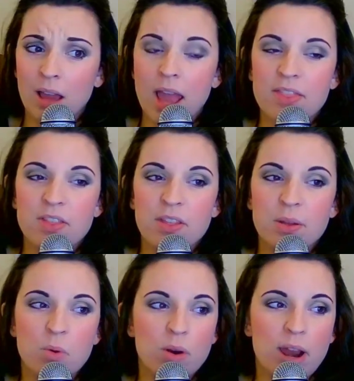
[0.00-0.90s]
And then
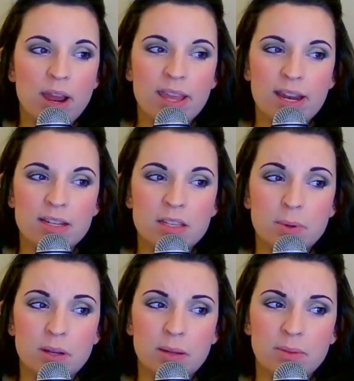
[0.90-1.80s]
the more I get into the
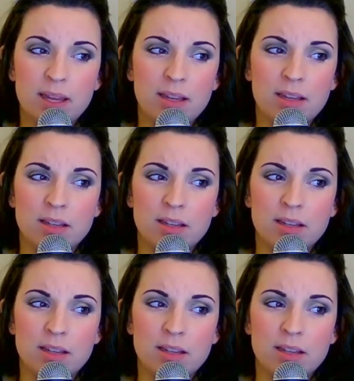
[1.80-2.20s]
book, I'm like,